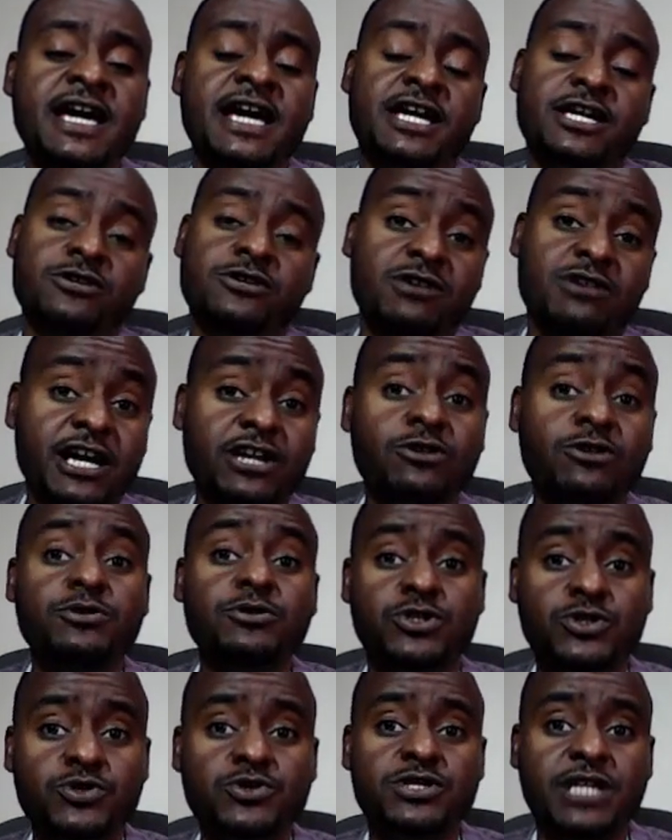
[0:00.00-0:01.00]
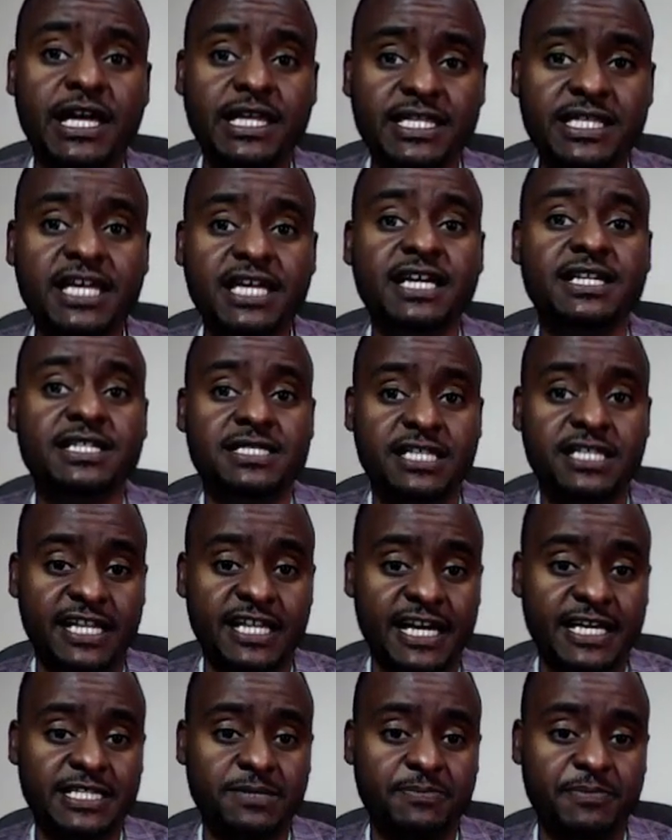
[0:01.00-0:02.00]
you cannot do that thing in
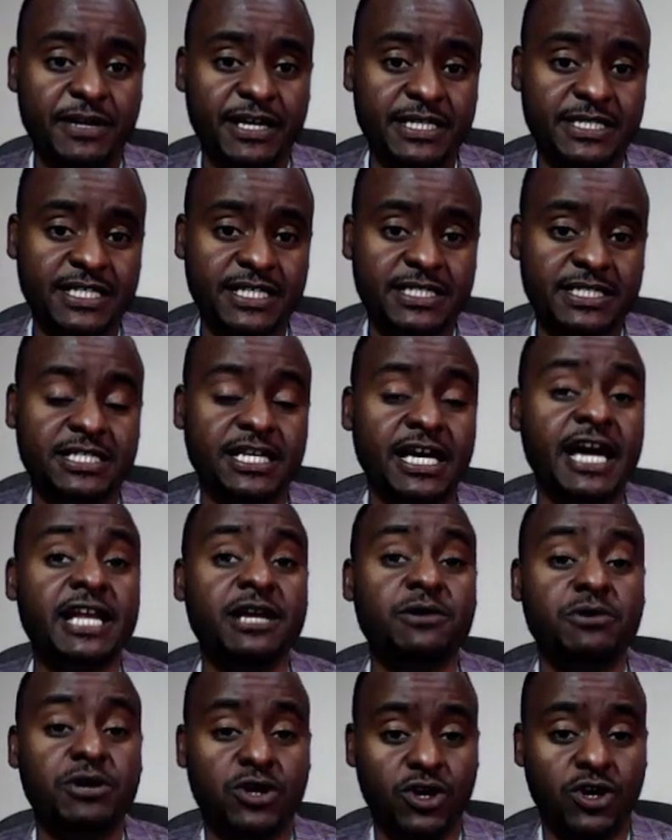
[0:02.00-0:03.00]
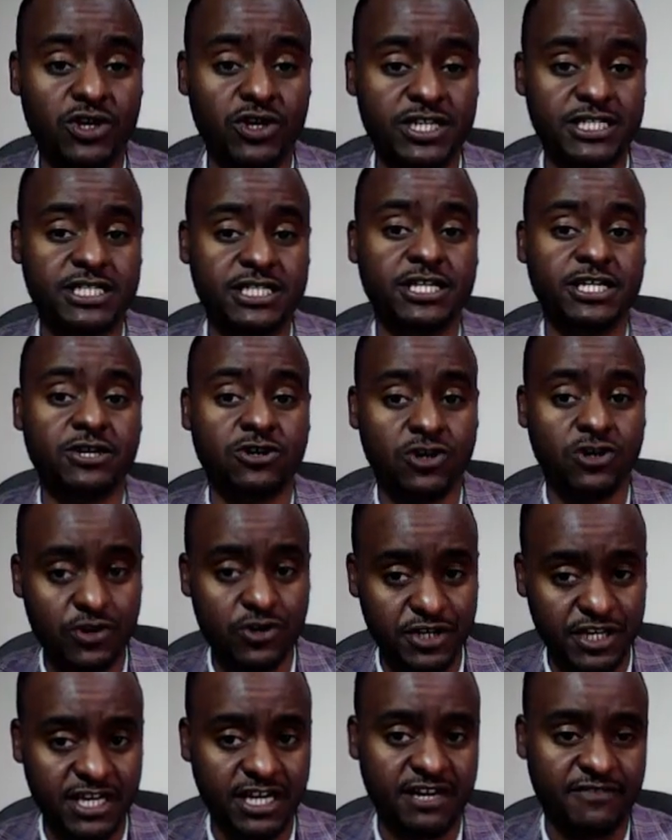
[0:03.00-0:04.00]
SPSS, and we call it
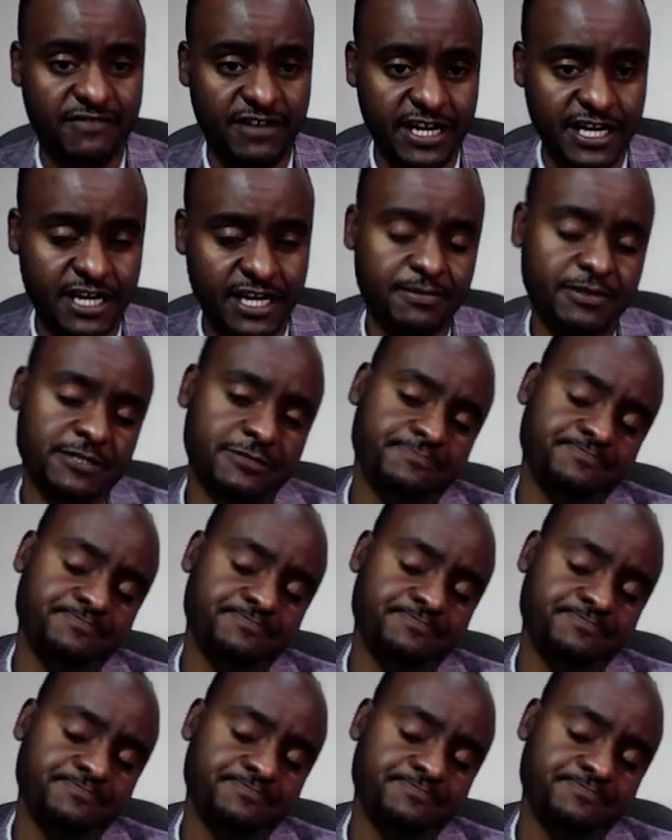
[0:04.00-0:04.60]
recording a variable.